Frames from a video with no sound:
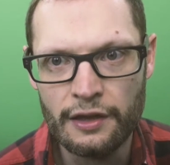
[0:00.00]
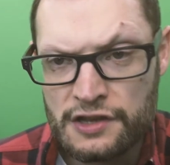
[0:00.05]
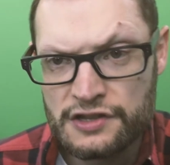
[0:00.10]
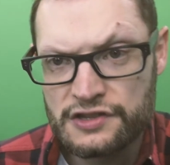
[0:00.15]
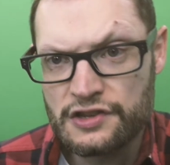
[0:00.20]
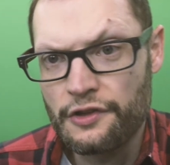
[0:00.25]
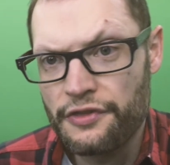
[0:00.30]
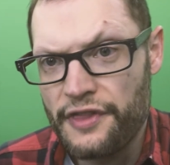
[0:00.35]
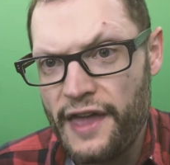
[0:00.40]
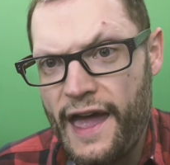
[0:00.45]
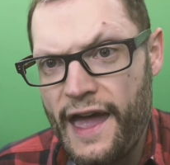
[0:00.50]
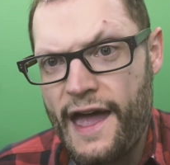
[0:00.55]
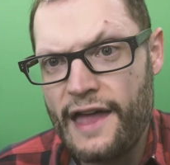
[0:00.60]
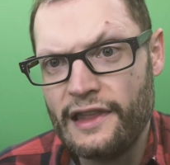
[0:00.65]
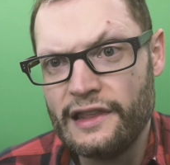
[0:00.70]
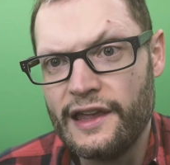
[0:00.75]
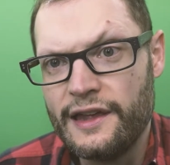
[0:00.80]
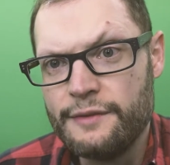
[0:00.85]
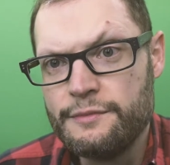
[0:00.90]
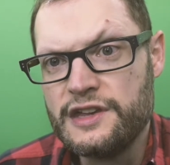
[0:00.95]
So
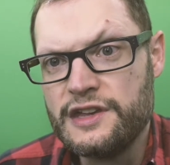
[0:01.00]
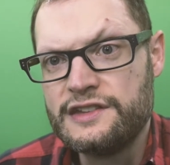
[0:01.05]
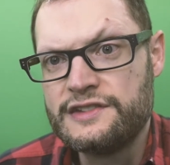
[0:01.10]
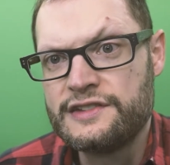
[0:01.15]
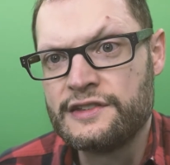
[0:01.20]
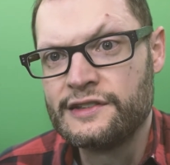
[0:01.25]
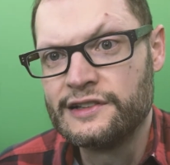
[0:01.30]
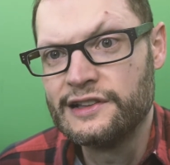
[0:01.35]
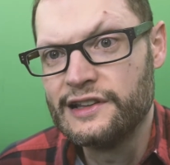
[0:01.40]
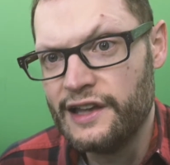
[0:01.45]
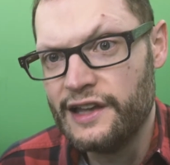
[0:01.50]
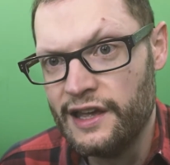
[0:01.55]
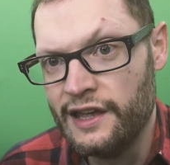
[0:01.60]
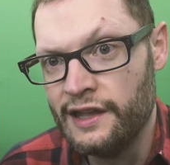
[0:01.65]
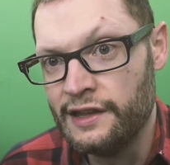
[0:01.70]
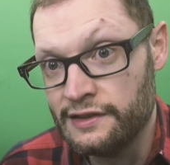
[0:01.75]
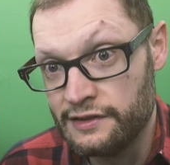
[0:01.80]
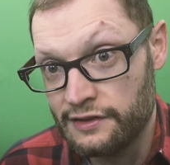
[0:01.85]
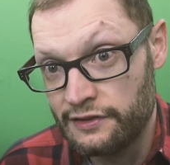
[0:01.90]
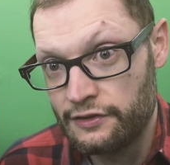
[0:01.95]
that led me to the
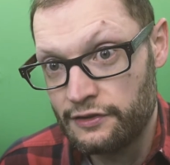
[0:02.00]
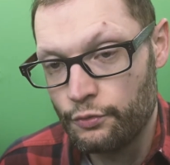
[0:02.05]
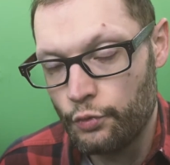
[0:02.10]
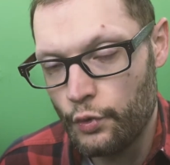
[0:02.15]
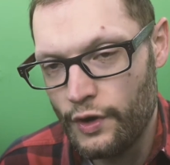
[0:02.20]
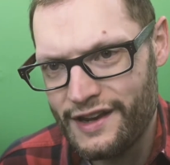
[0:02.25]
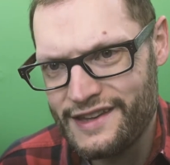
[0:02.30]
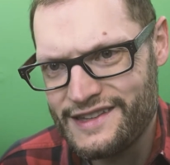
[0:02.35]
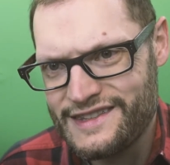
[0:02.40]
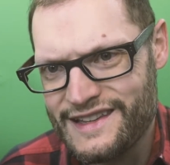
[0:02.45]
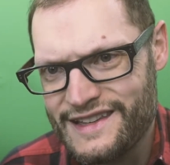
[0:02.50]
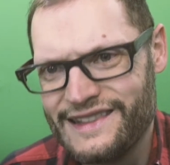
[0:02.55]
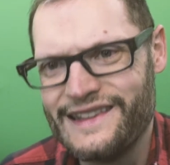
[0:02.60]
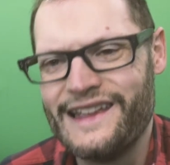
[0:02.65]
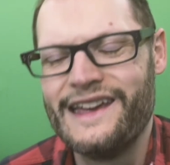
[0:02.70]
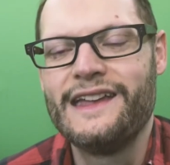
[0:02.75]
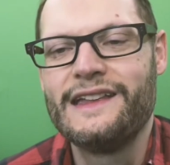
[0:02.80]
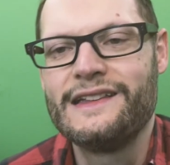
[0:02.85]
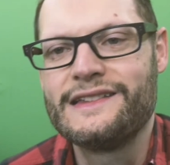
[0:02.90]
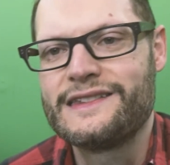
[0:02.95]
lens. What is the
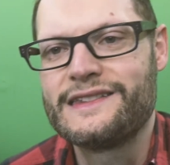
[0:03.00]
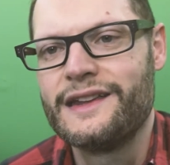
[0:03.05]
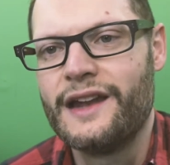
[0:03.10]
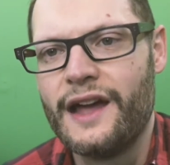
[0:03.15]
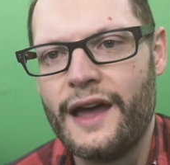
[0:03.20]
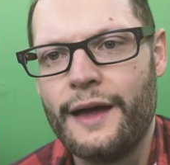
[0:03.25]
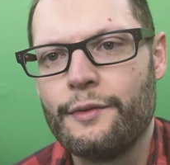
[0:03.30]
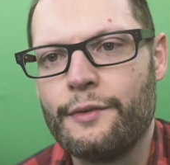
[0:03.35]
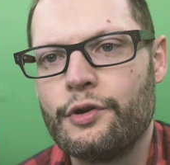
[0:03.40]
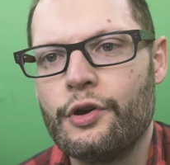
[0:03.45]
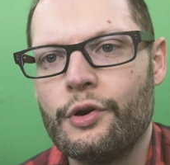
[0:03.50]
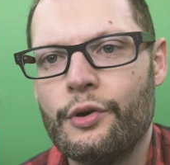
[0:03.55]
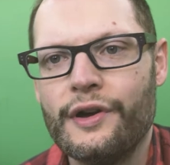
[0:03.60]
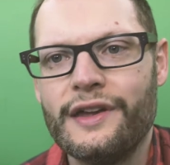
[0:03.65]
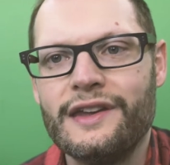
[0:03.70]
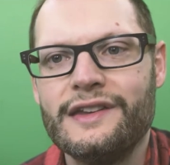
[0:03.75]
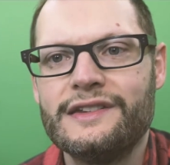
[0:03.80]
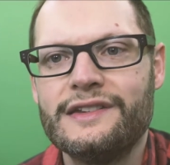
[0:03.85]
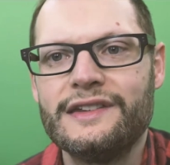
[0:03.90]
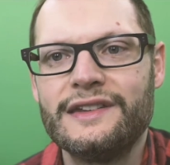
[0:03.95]
lens that I'm
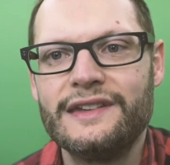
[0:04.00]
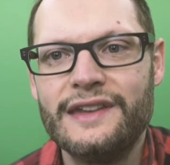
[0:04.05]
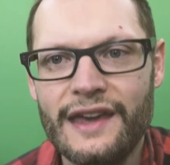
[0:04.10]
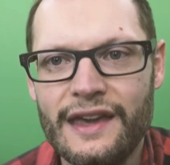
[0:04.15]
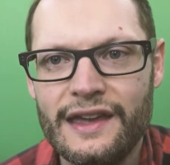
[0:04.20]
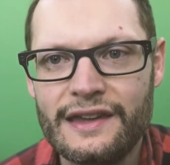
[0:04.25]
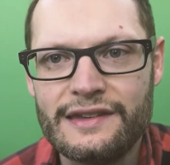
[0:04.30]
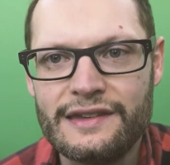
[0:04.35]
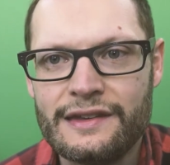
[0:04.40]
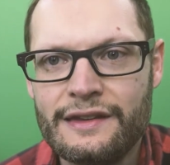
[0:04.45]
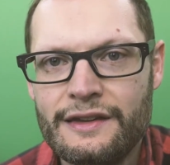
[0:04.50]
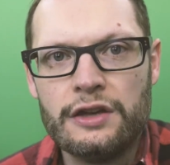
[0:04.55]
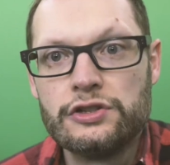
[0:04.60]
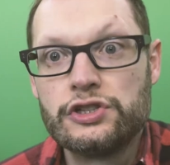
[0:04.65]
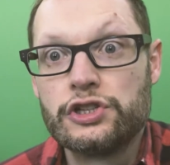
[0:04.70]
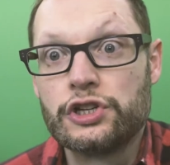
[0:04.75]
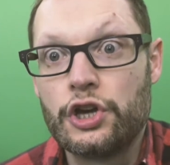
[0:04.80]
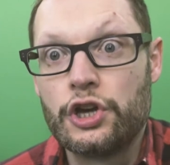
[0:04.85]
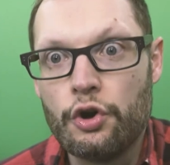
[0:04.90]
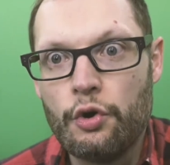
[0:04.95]
going to get
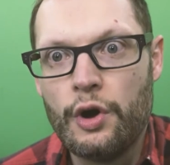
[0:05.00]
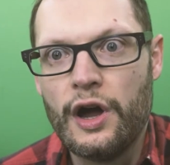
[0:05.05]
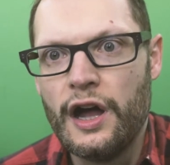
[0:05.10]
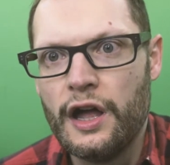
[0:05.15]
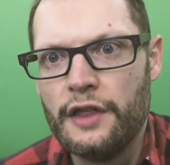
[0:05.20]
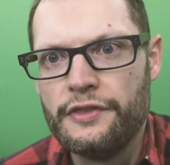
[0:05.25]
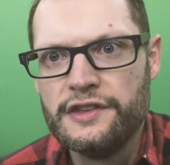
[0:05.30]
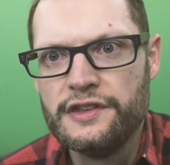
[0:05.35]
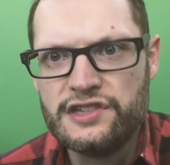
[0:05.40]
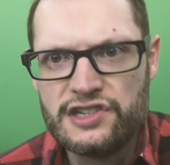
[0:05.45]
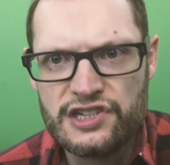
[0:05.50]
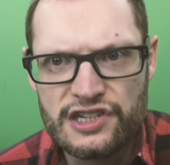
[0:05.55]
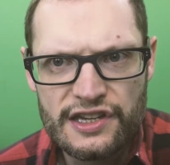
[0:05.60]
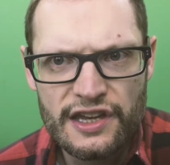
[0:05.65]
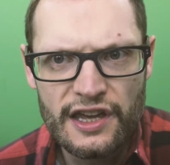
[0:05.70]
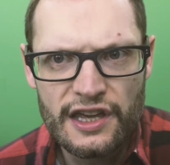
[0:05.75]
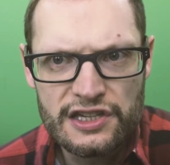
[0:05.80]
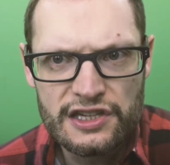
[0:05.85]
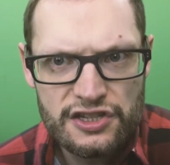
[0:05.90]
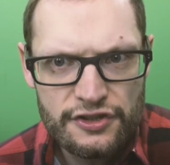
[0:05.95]
to go on the
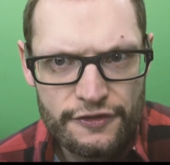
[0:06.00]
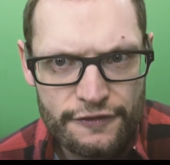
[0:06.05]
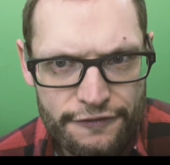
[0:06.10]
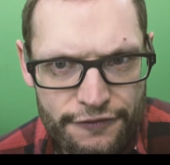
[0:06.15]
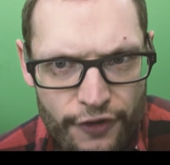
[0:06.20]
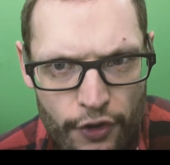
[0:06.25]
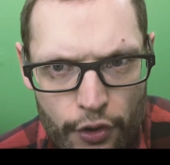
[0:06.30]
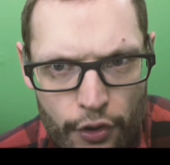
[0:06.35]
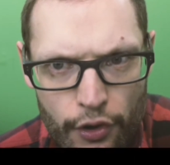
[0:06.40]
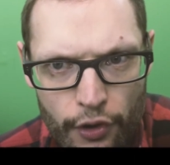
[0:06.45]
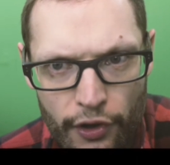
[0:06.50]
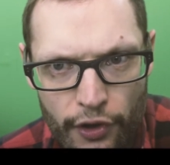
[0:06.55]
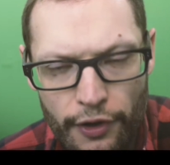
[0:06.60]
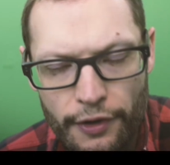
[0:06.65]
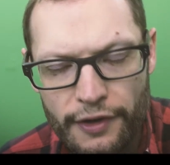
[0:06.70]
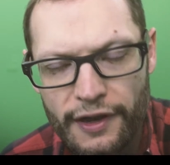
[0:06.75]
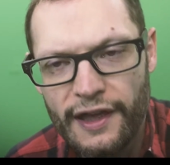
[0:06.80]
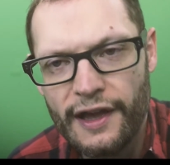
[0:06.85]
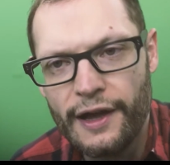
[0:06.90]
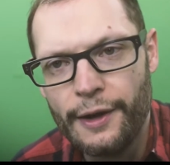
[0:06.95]

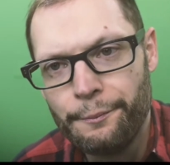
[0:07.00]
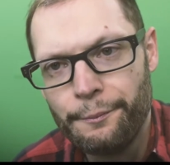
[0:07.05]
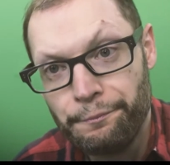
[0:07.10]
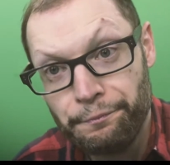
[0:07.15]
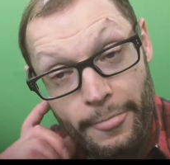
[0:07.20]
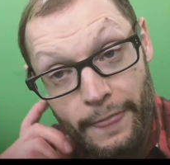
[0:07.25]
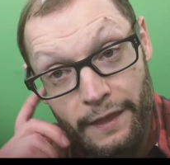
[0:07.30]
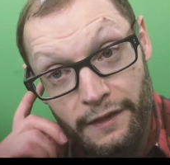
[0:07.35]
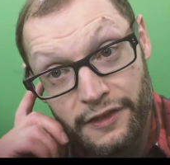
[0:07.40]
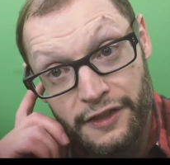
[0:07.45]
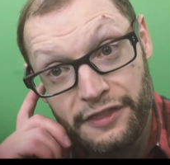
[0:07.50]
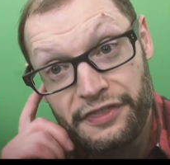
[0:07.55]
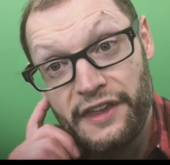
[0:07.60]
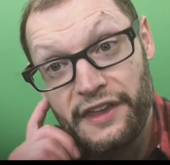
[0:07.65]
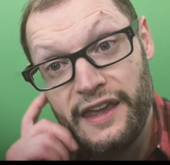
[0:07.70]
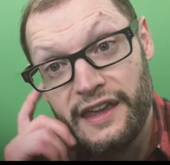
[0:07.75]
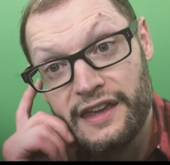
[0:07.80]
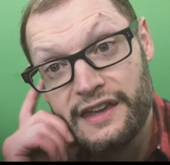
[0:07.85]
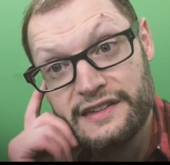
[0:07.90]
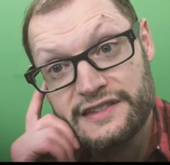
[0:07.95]
GH4? Now, the
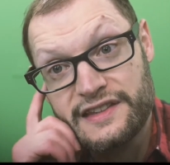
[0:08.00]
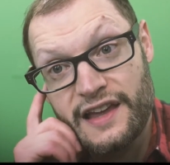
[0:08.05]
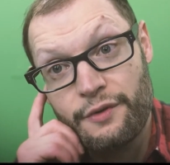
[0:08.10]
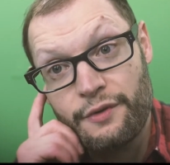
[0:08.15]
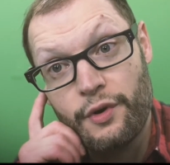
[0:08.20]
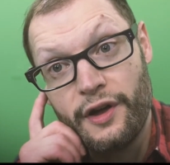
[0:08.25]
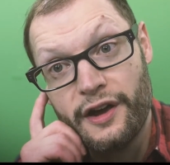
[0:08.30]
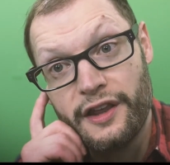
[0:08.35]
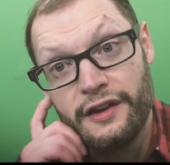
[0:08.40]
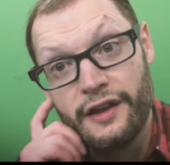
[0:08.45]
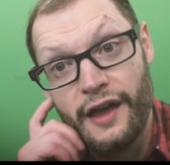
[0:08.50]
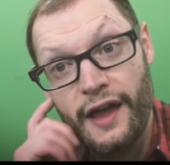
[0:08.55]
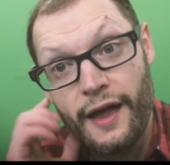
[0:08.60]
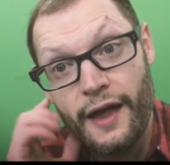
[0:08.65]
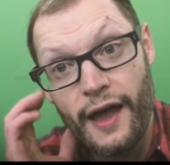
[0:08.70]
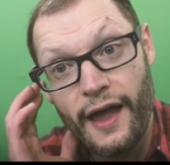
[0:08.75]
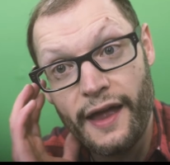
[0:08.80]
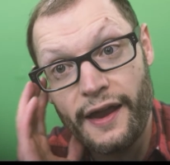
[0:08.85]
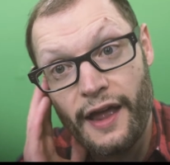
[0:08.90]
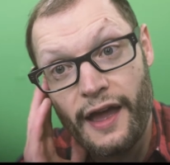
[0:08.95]
thing is, I
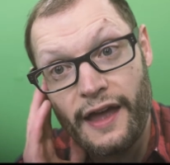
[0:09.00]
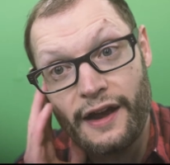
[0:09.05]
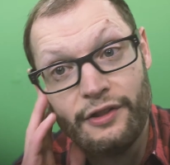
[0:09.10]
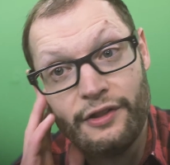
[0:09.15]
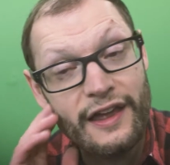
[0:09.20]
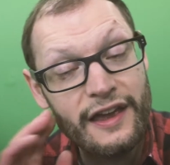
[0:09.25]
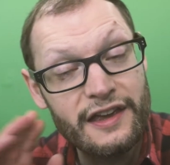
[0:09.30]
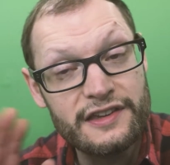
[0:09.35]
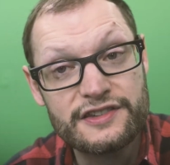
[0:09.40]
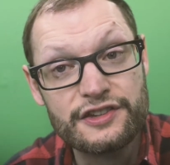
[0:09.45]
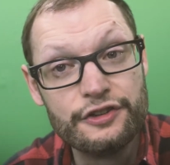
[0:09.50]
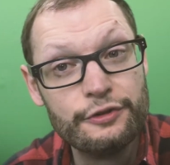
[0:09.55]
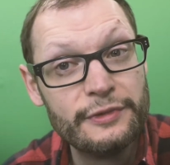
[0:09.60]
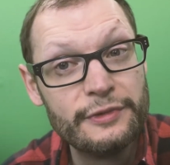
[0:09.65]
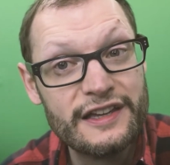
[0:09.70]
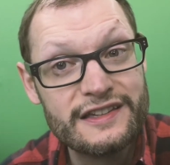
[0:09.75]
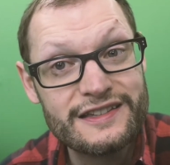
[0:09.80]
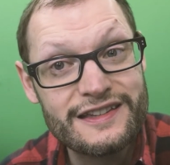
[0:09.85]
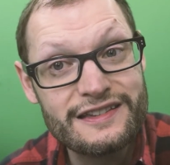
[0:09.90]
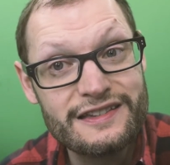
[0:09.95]
don't like zoom
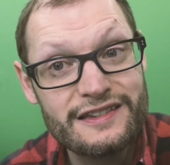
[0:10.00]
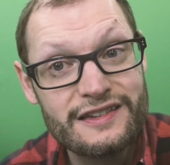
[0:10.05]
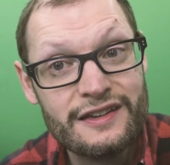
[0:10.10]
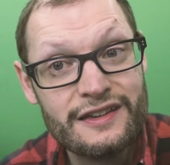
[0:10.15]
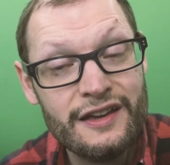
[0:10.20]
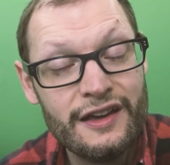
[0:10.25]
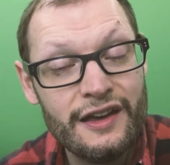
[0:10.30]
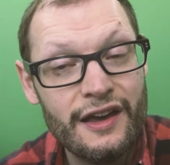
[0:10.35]
lenses.